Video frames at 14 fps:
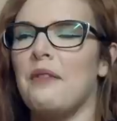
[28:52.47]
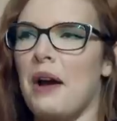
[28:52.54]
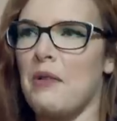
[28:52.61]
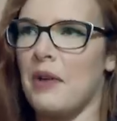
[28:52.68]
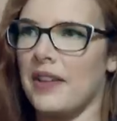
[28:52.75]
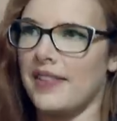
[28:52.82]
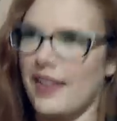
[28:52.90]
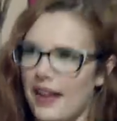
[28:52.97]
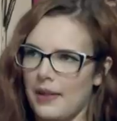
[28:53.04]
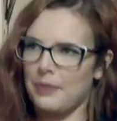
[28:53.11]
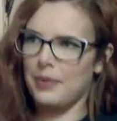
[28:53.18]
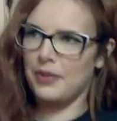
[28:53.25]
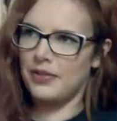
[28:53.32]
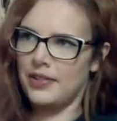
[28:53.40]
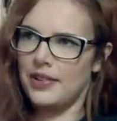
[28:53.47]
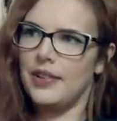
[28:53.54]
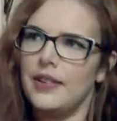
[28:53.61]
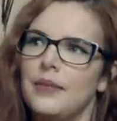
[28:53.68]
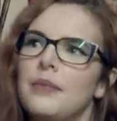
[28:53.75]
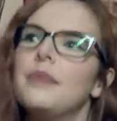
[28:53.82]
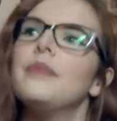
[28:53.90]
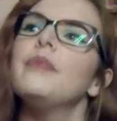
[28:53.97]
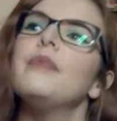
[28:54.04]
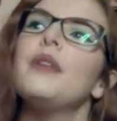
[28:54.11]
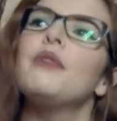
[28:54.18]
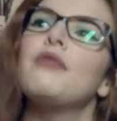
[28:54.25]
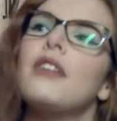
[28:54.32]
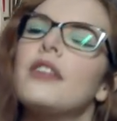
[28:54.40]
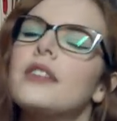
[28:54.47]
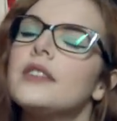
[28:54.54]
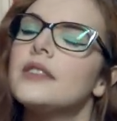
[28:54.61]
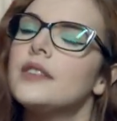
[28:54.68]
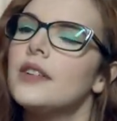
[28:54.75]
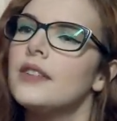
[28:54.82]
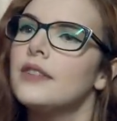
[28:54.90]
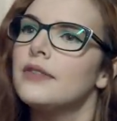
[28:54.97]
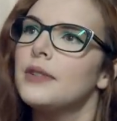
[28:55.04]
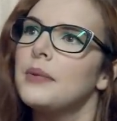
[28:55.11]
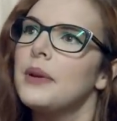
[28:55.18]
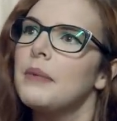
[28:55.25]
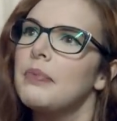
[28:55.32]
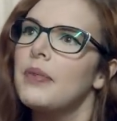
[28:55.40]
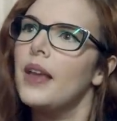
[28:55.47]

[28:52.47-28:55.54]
Where was I before my frog got stolen from me?